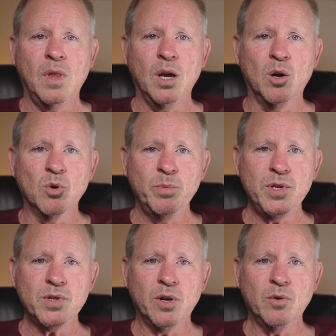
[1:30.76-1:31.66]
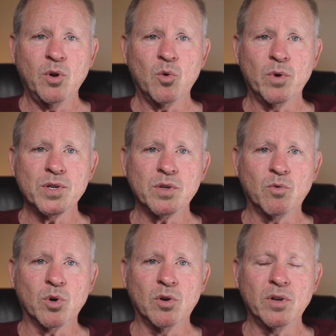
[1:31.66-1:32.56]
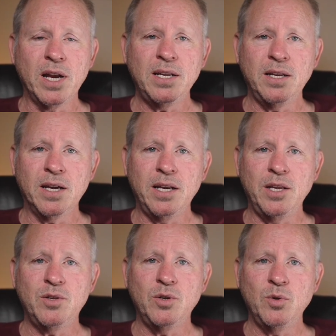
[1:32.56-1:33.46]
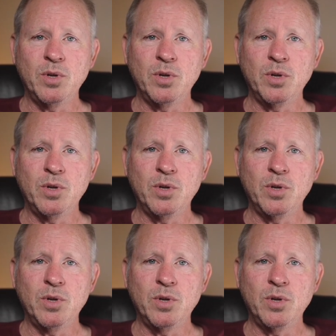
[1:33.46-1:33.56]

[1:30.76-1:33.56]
A rubystone Rest of World 1992